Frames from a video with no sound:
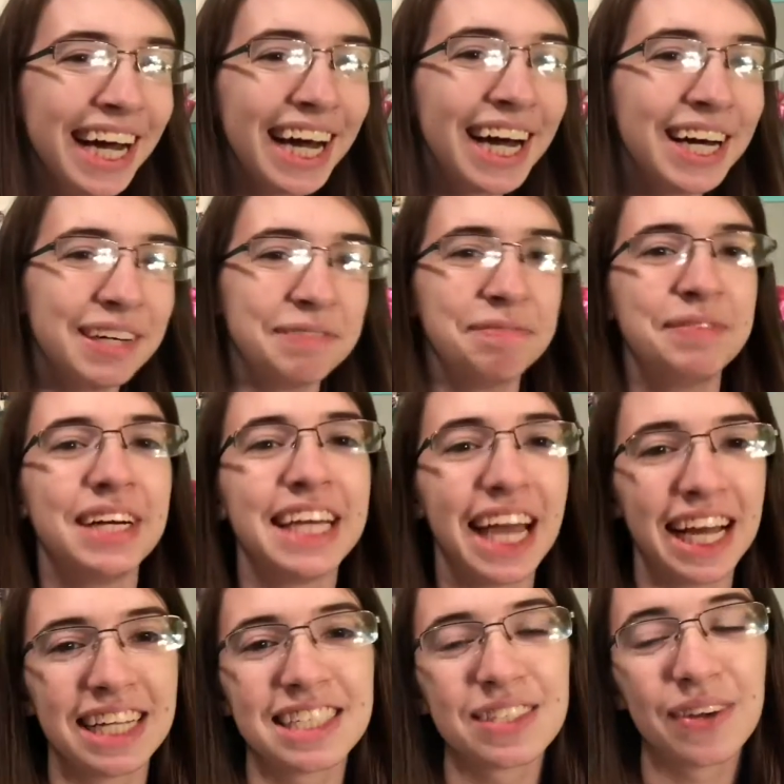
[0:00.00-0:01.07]
But
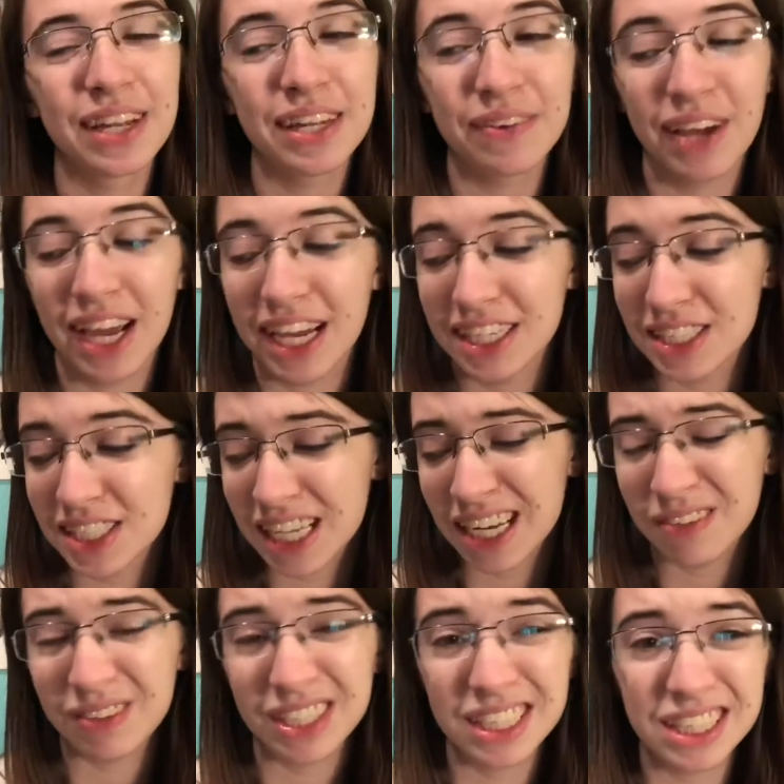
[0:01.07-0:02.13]
yeah, so anyway, I just
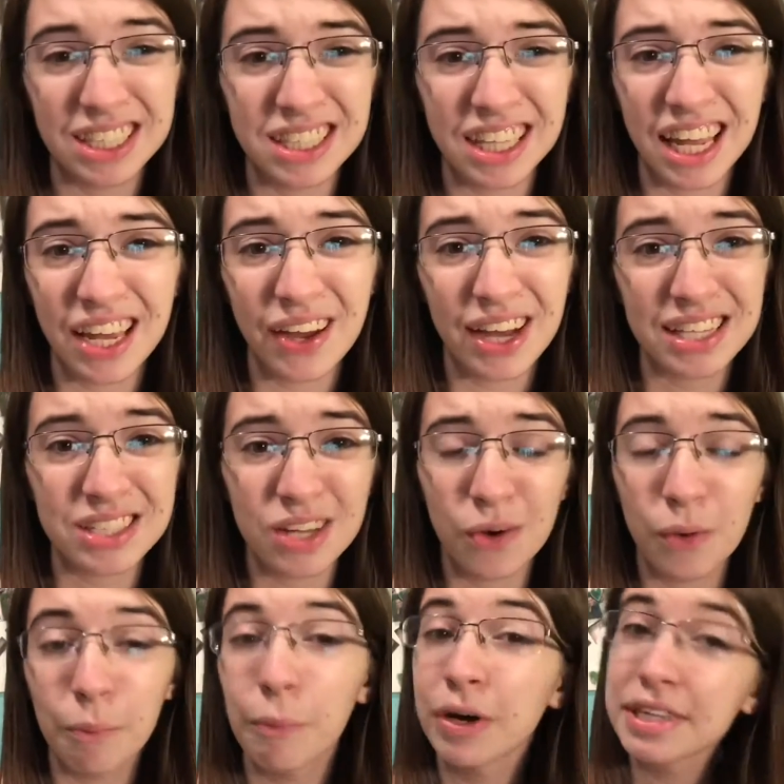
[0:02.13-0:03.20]
kind of wanted to let you guys
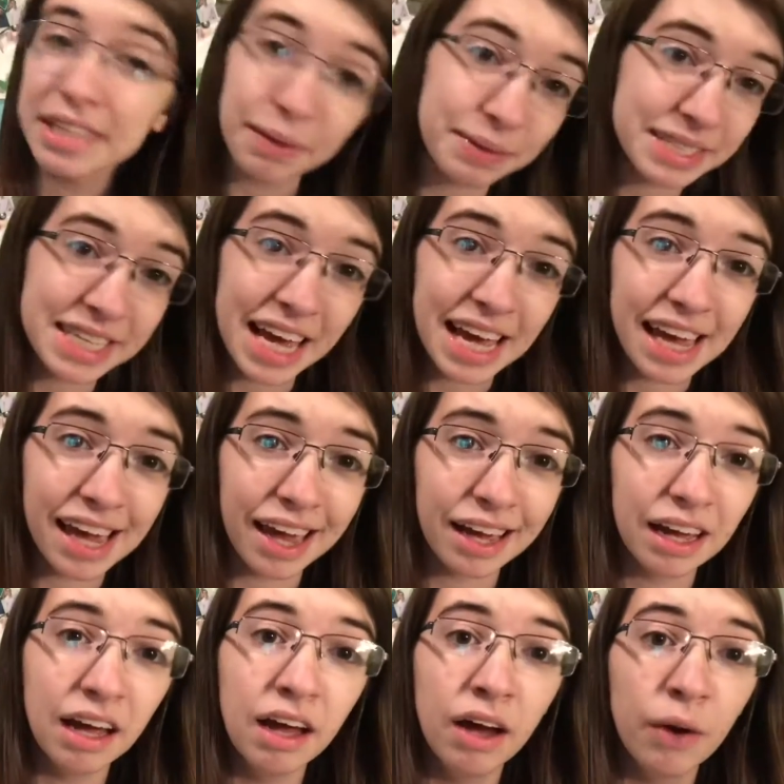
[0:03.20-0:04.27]
know what books I was
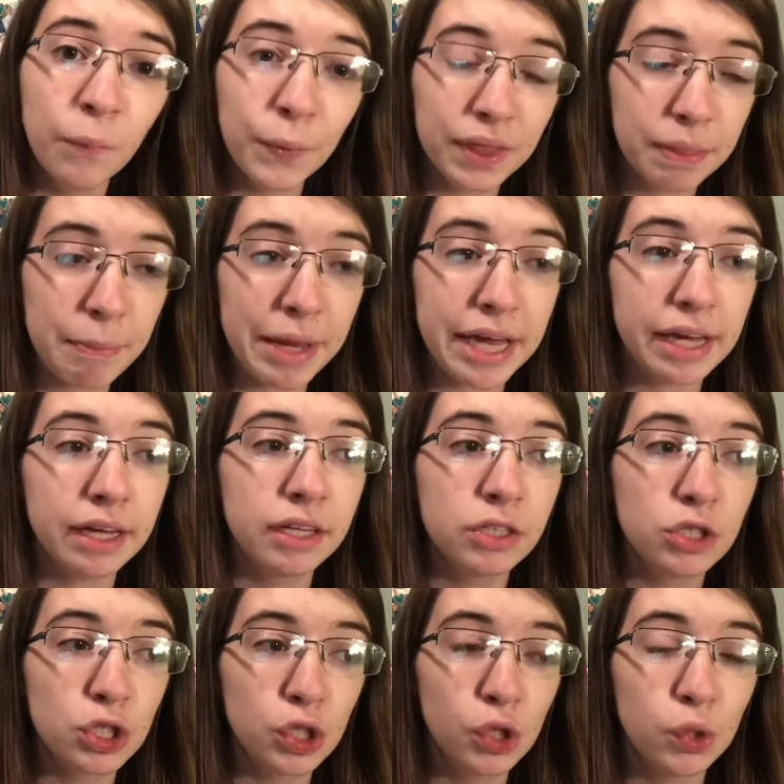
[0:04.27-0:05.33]
taking with me
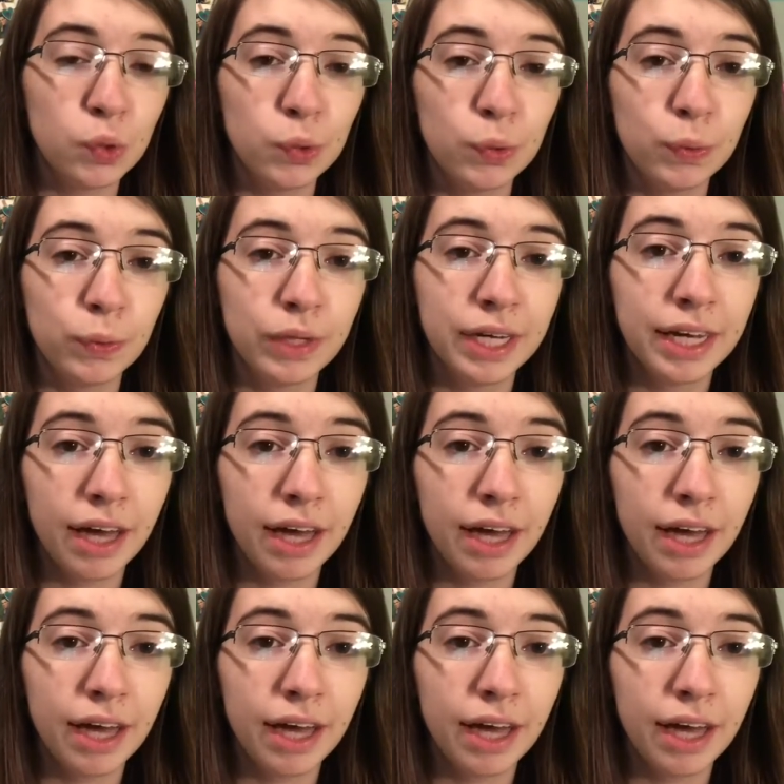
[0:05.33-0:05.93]
to,